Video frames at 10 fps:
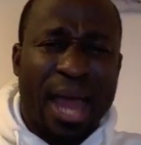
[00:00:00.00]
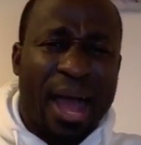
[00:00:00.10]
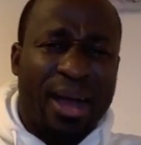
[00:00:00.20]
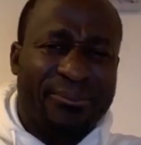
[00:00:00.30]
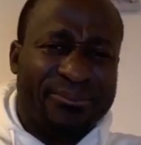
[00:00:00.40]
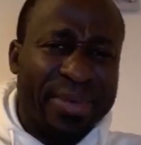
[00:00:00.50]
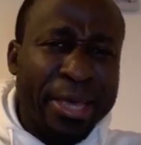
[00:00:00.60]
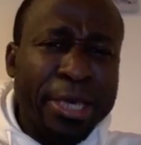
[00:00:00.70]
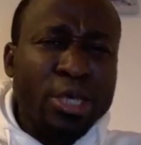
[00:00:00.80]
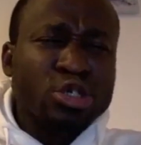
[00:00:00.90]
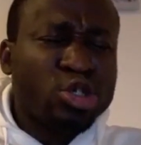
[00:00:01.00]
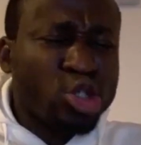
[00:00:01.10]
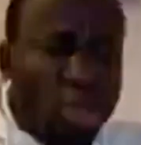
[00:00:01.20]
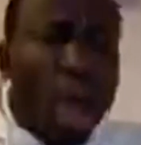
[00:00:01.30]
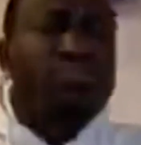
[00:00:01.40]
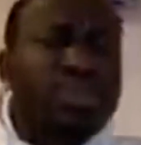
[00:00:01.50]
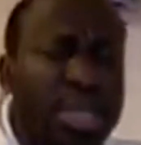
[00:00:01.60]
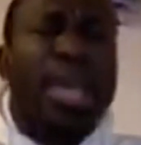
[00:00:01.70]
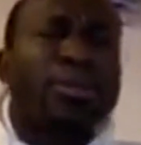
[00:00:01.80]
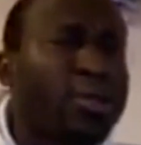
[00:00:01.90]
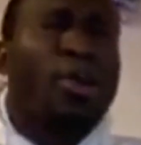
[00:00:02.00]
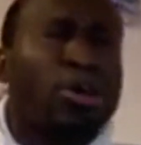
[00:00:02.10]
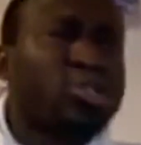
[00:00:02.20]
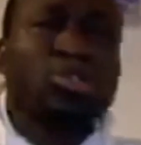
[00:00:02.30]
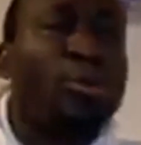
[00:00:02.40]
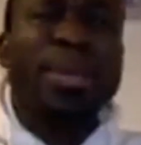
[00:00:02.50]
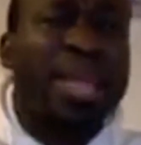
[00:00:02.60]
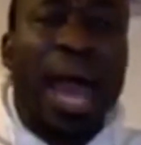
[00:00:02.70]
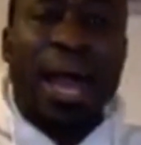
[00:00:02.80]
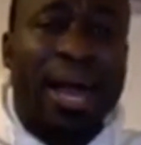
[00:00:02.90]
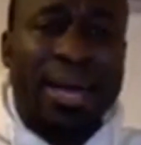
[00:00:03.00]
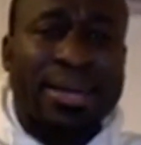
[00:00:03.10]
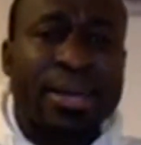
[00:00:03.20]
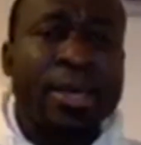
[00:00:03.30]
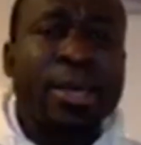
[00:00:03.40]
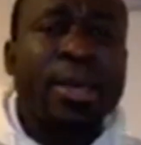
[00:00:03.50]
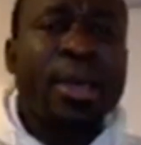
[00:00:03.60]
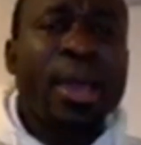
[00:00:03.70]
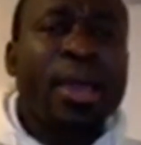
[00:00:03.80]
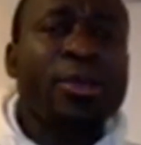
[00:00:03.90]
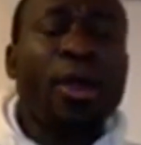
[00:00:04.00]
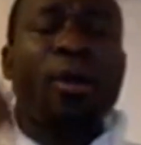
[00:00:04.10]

enough. Something got to be done. You